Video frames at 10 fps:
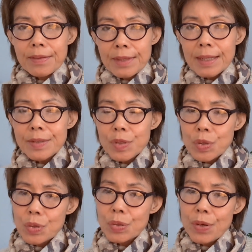These
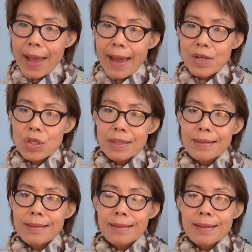two
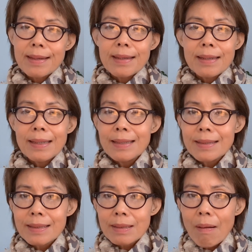actions, he
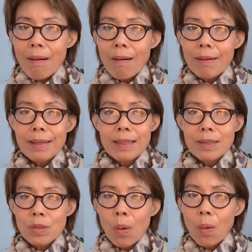saw,
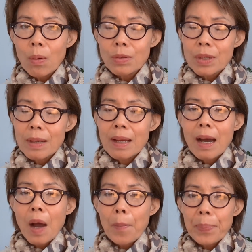he told,
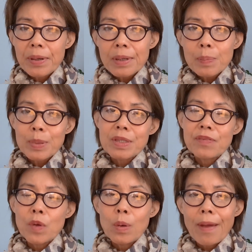are
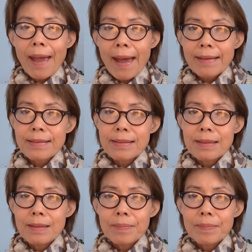purposeful acts.